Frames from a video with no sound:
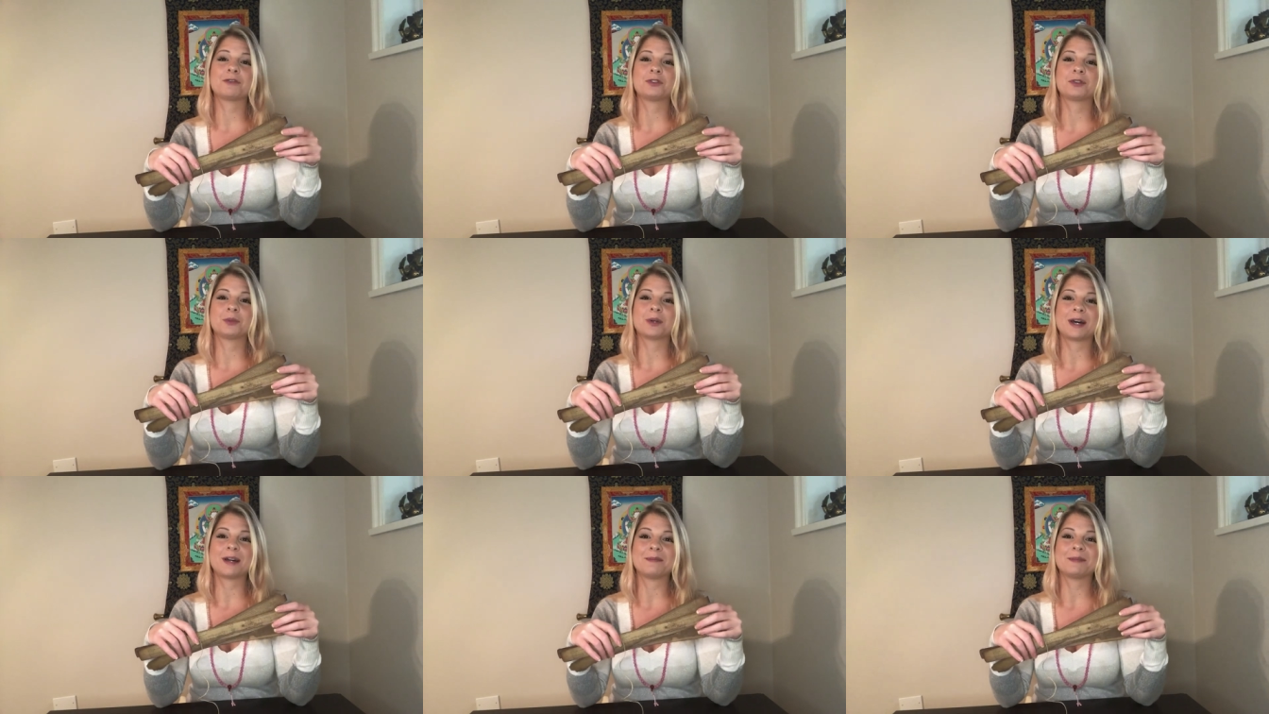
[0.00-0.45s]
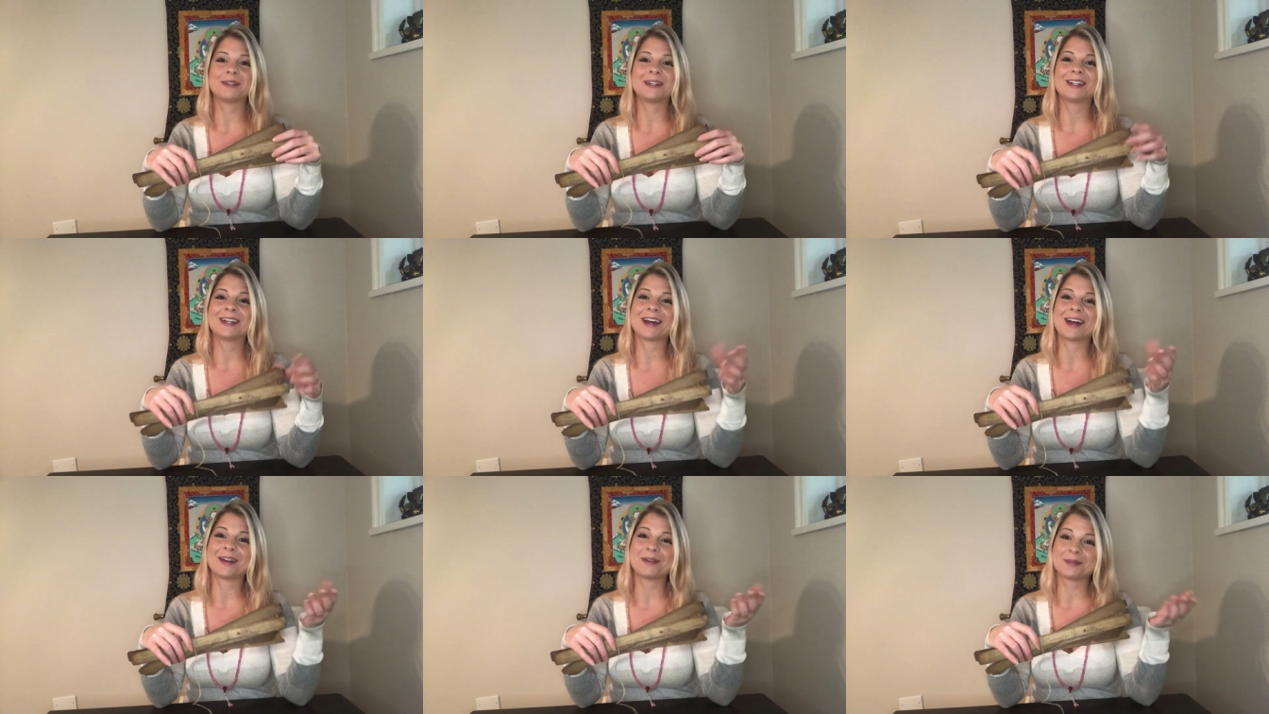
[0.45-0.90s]
to admit
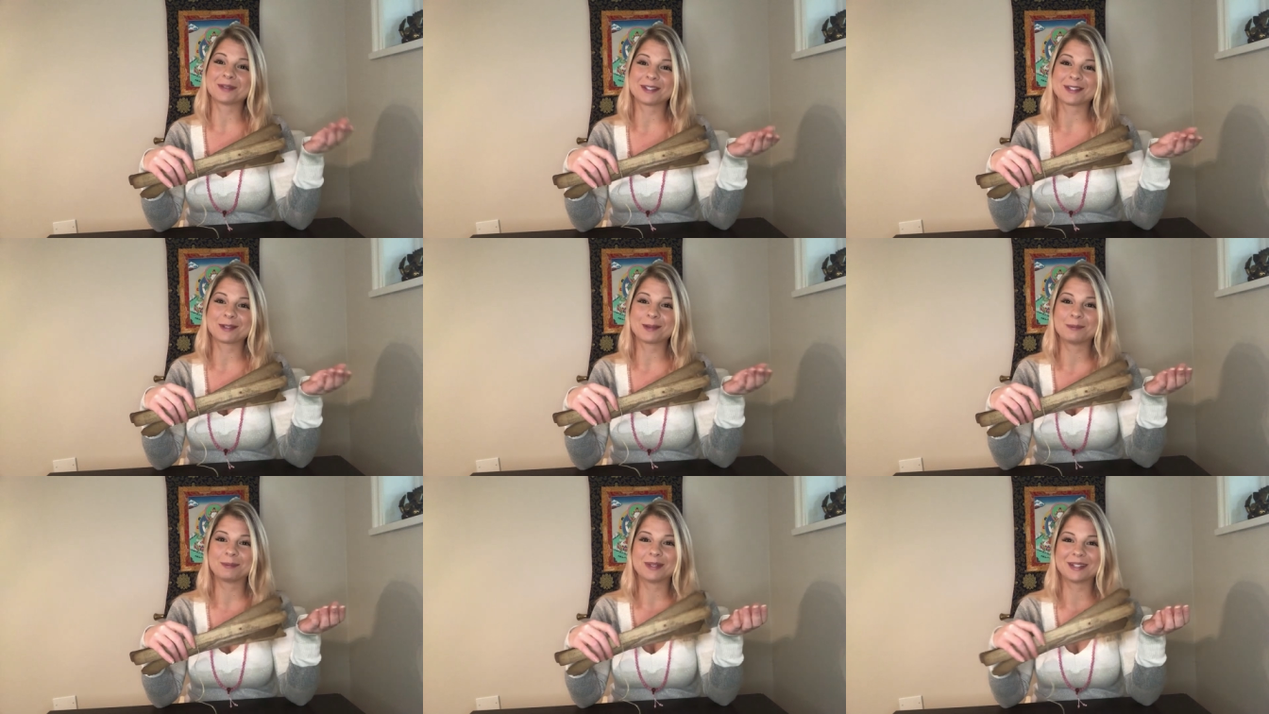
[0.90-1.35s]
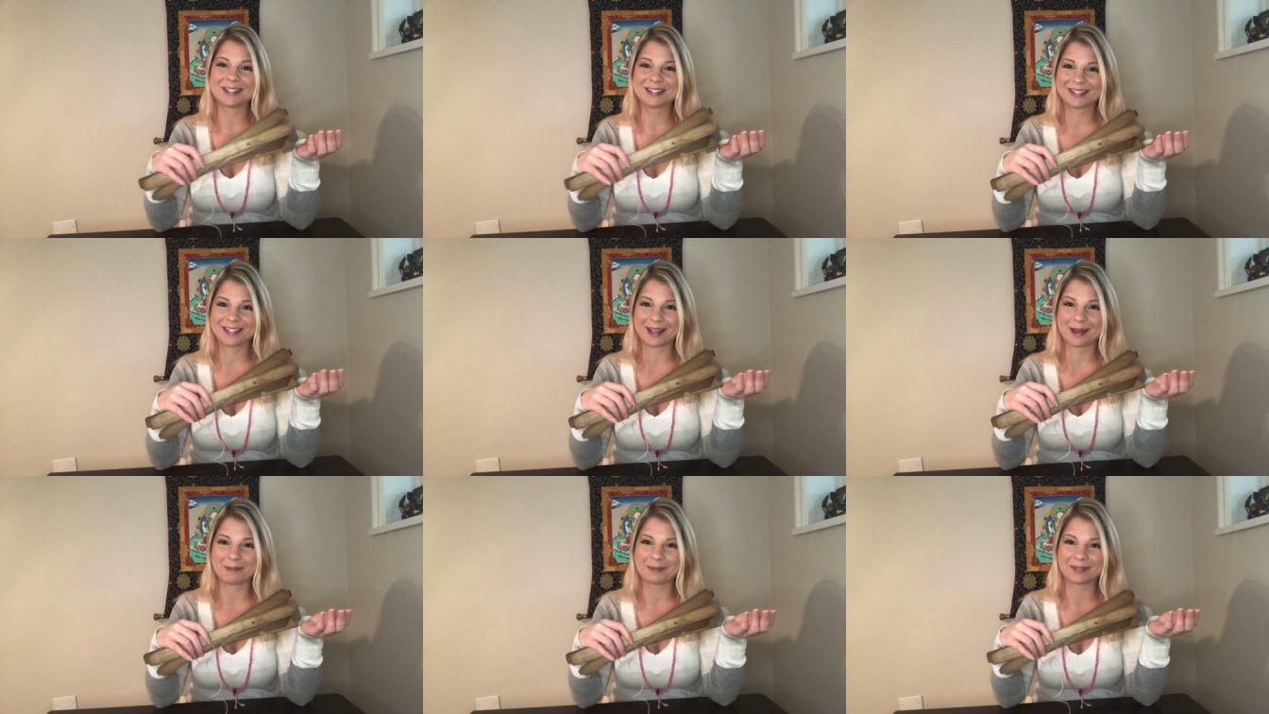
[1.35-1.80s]
I was a bit
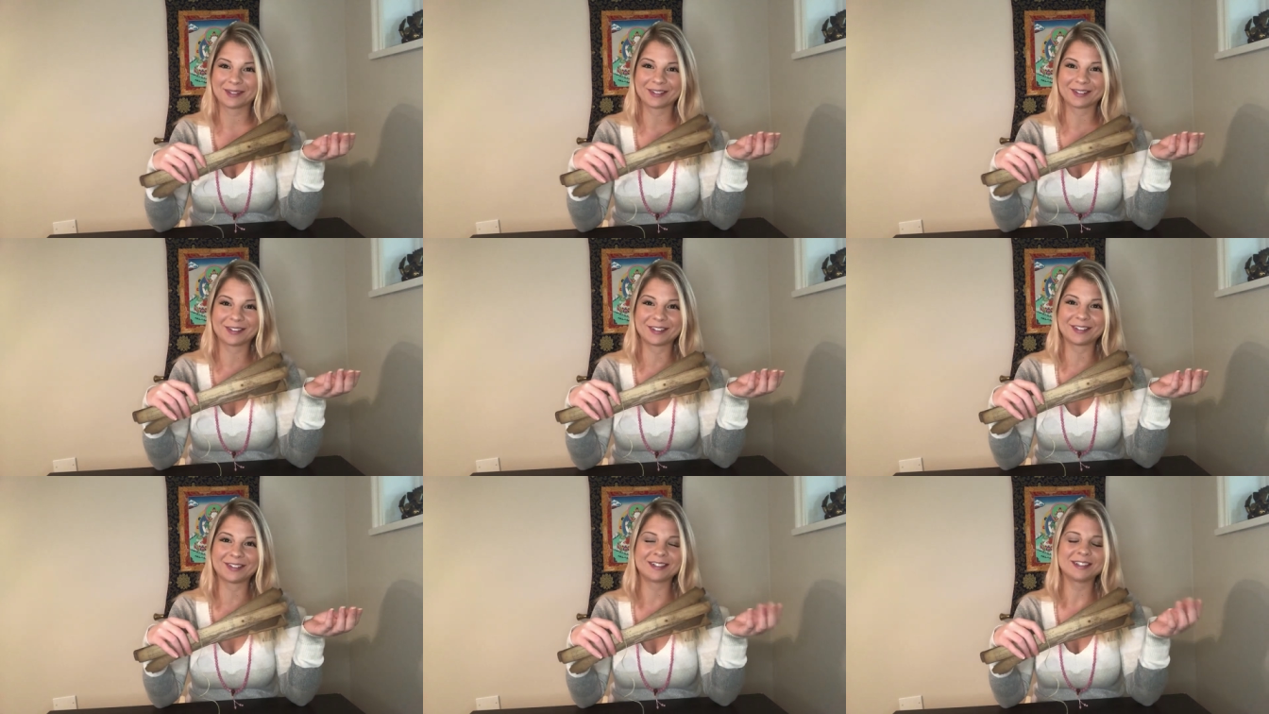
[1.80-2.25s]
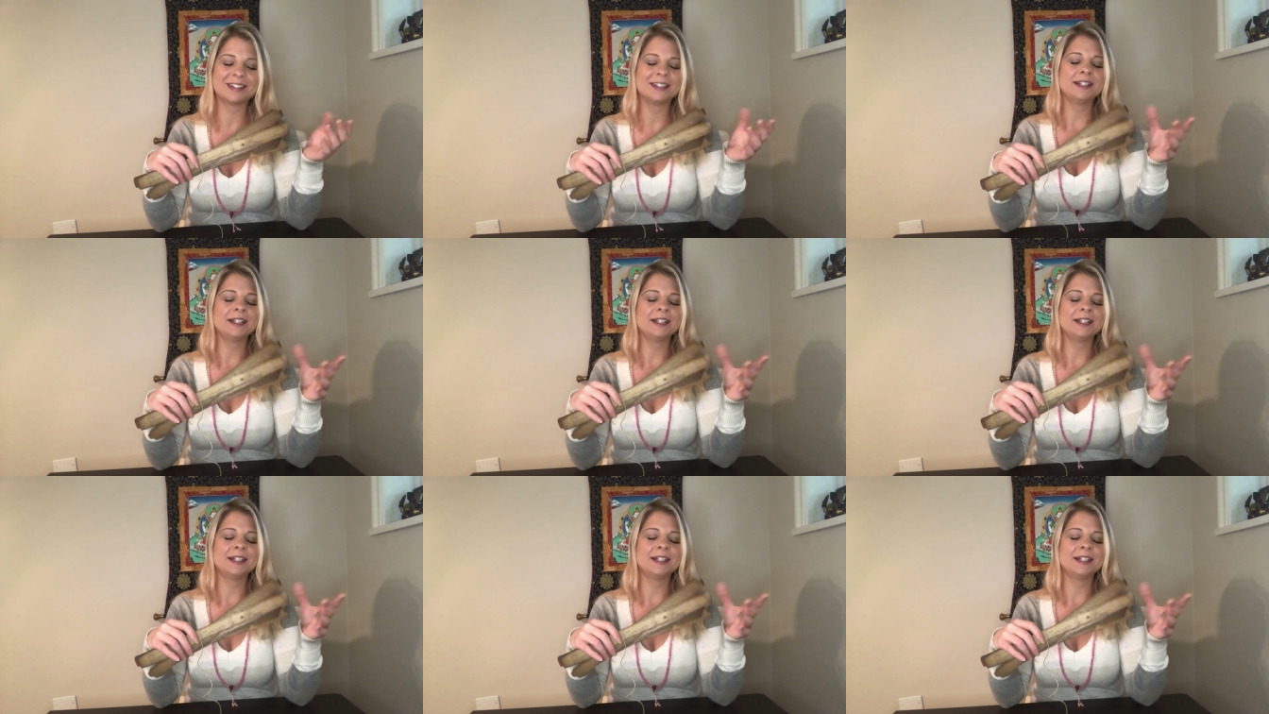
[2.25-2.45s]
skeptical.